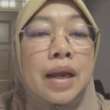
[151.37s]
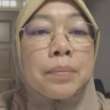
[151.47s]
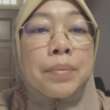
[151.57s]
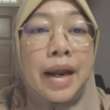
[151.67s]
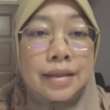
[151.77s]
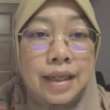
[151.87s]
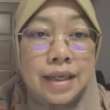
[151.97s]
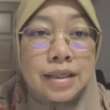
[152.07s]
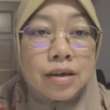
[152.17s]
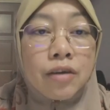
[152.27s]

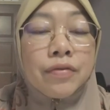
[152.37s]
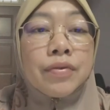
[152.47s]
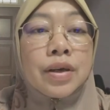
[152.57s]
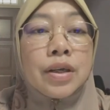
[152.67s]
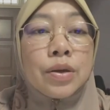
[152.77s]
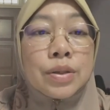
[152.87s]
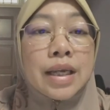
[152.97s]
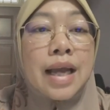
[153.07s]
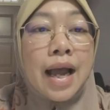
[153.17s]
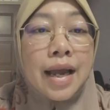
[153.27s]
practice of using
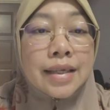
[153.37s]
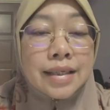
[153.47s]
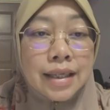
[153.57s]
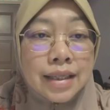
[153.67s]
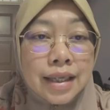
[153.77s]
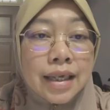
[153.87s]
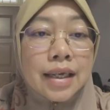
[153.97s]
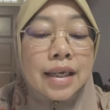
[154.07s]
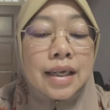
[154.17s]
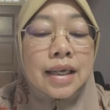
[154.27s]
ICT
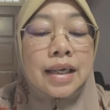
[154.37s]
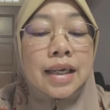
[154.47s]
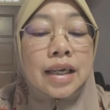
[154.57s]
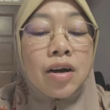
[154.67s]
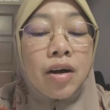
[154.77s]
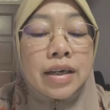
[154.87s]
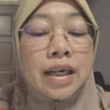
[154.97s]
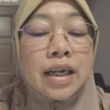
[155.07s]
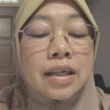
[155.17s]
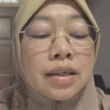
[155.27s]

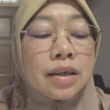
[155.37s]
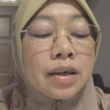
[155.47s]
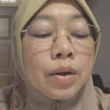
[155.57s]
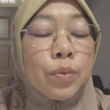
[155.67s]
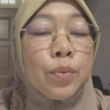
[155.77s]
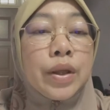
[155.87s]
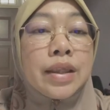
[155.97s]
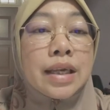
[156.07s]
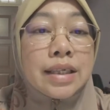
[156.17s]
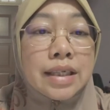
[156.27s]
according with
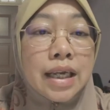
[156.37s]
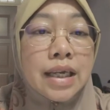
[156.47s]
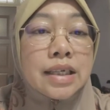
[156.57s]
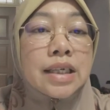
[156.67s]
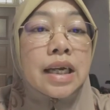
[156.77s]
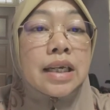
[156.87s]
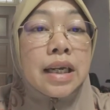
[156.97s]
the changing